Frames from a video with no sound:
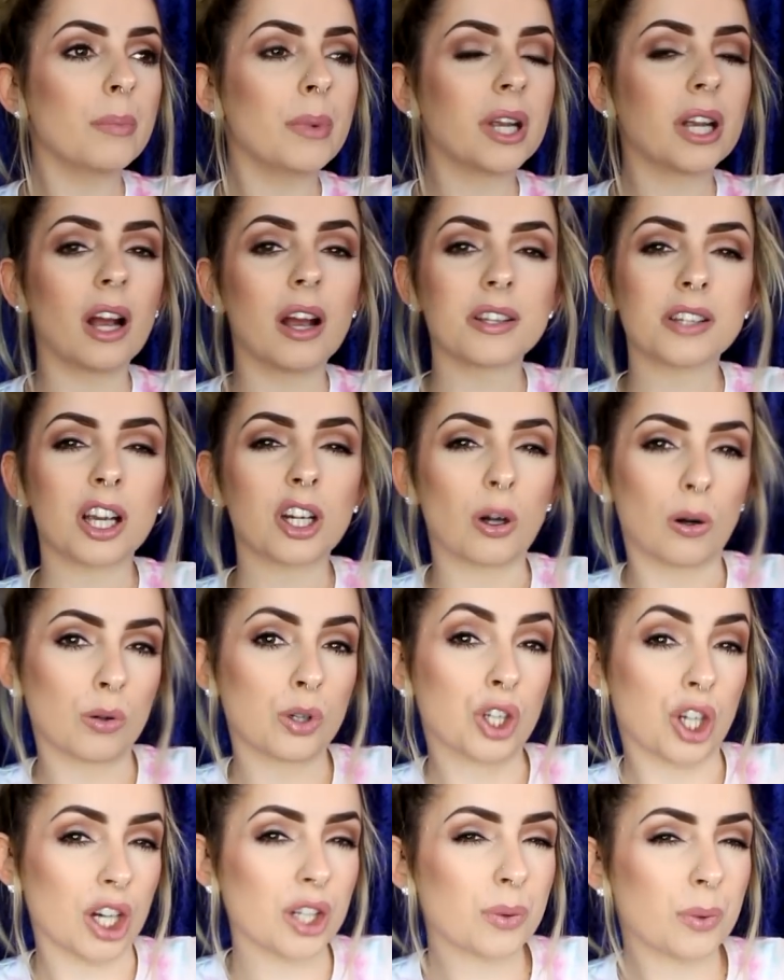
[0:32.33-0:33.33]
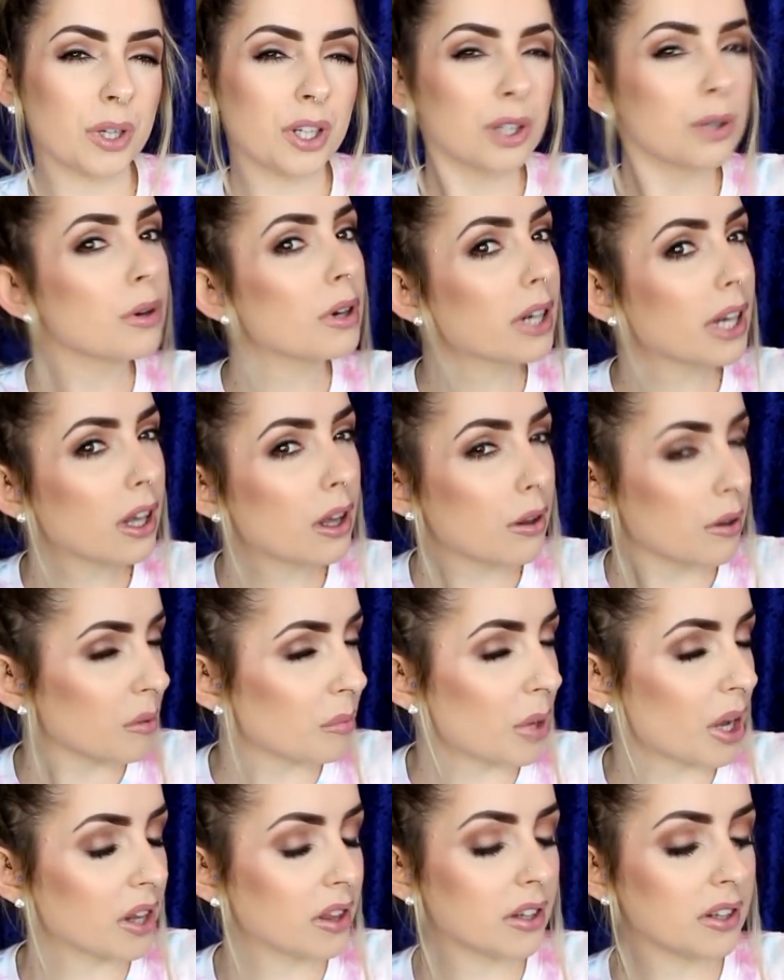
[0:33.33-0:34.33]
because I don't just want to do a nail of the
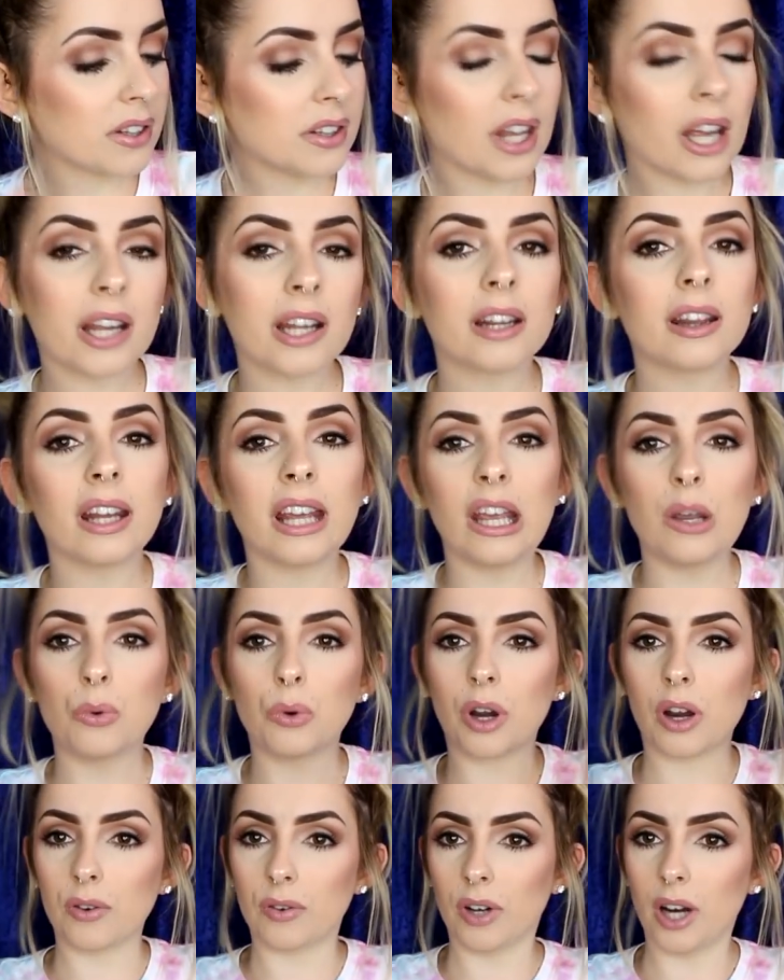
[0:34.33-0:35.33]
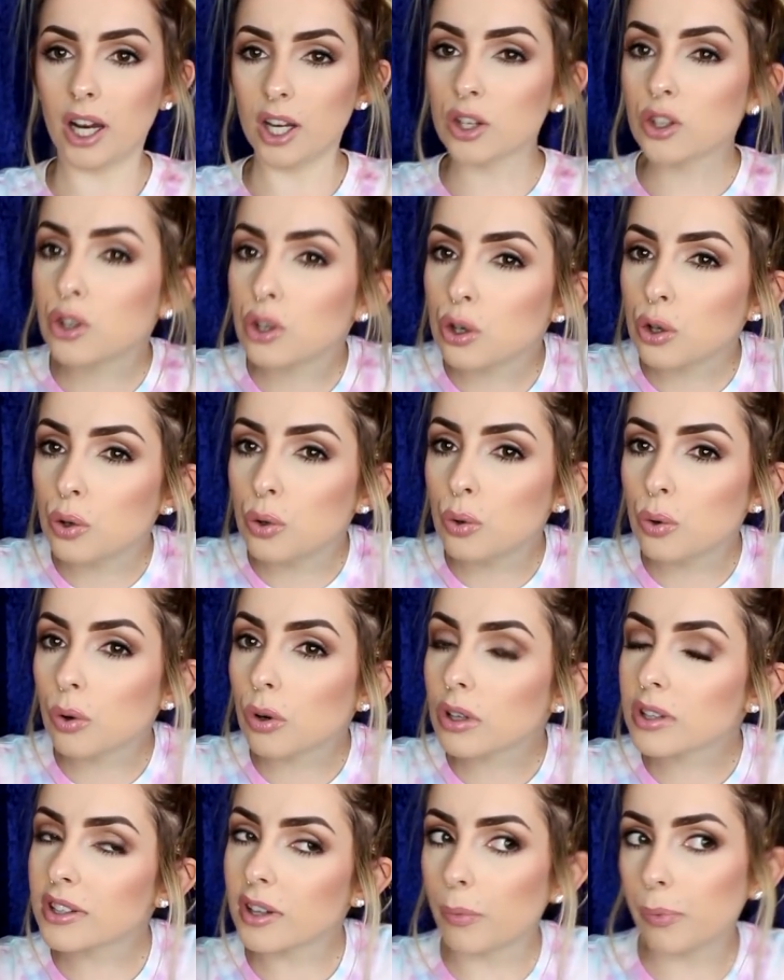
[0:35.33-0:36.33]
month. Secondly, whenever I do
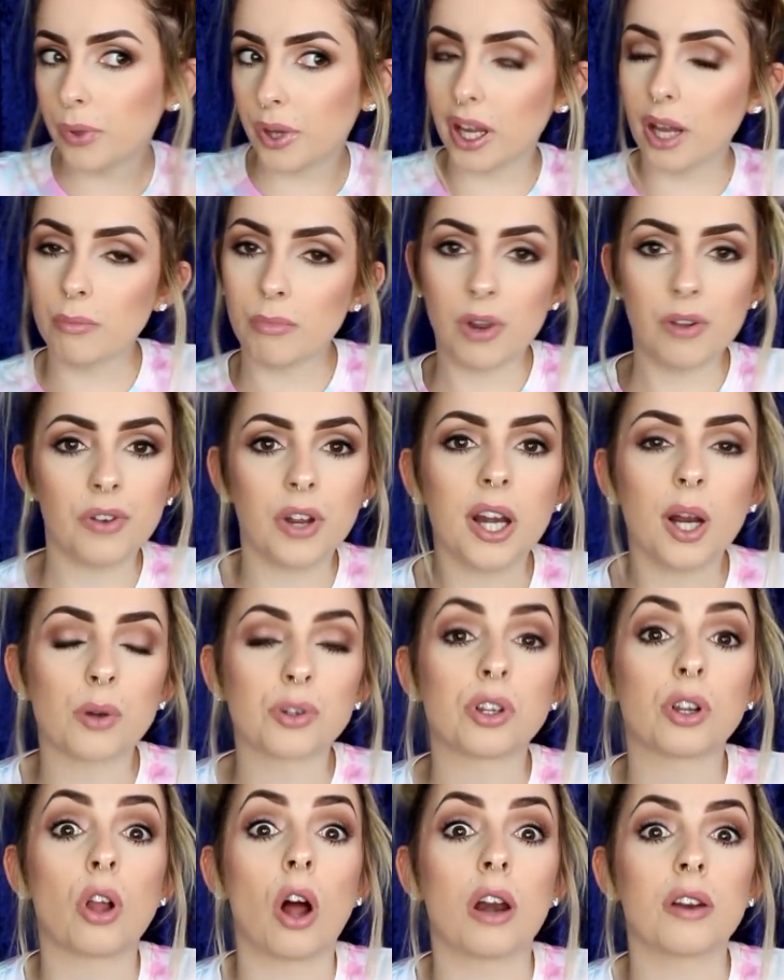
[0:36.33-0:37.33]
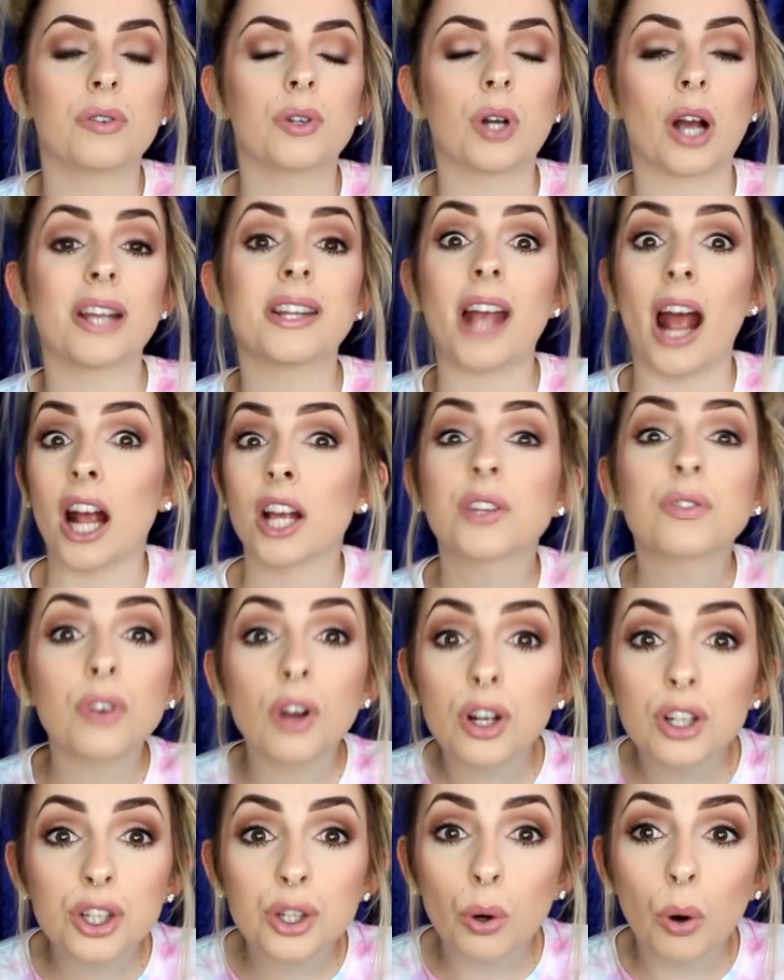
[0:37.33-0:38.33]
something in my videos, a lot of you guys ask for
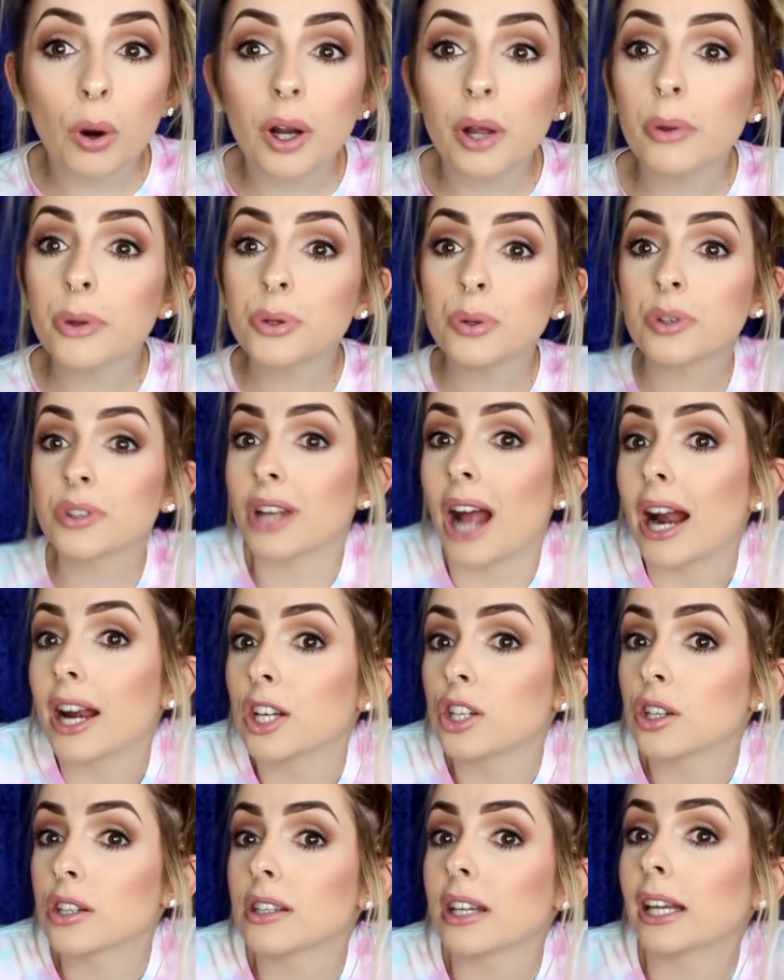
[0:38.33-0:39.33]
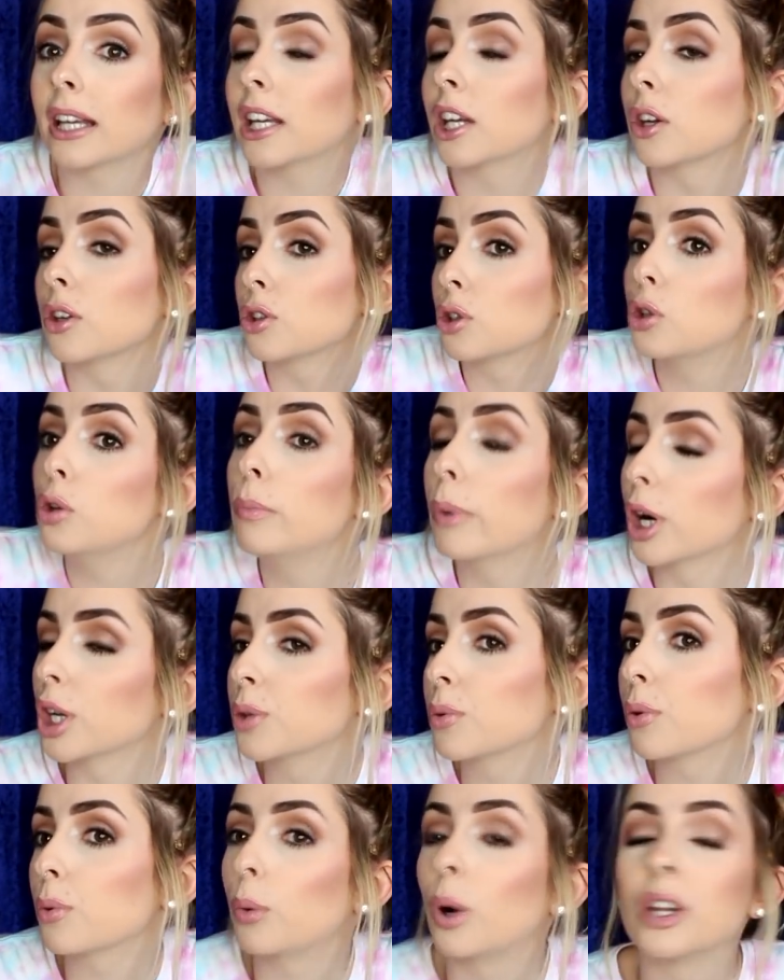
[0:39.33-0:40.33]
a tutorial, so it's kind of just like kills two birds
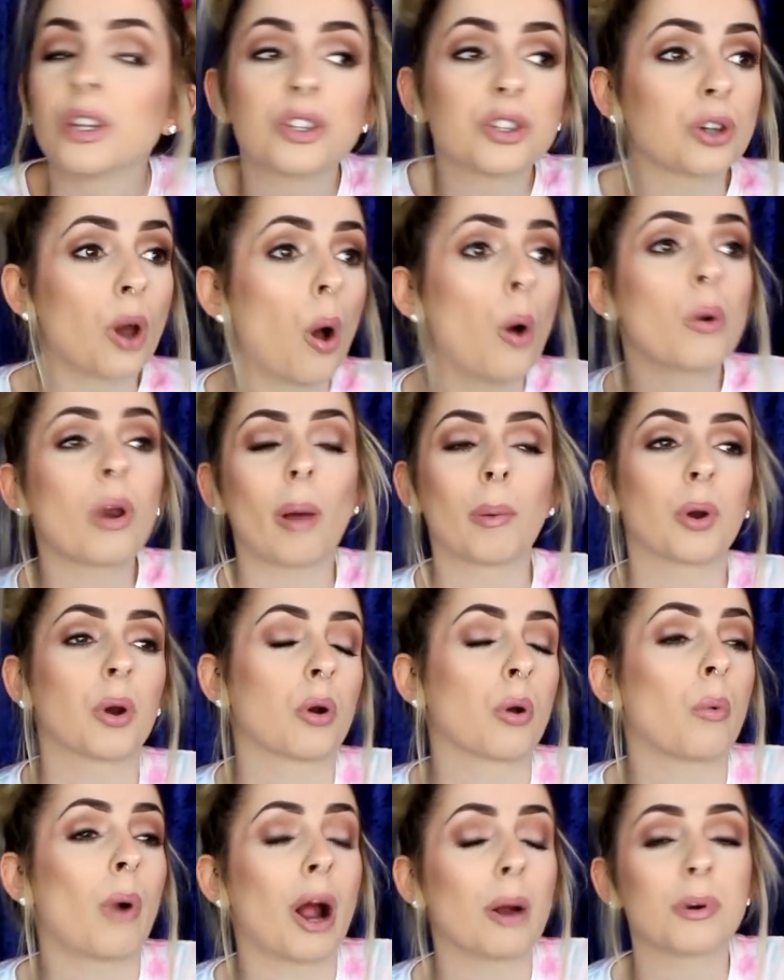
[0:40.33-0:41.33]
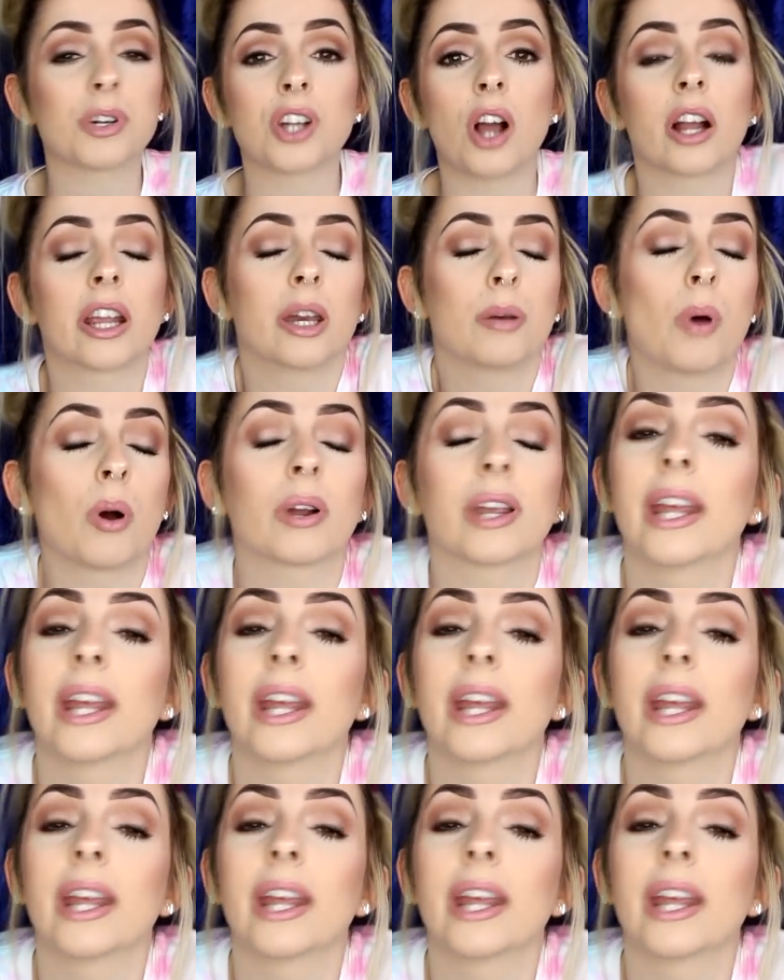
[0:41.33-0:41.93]
with one stone. I don't know why we're talking about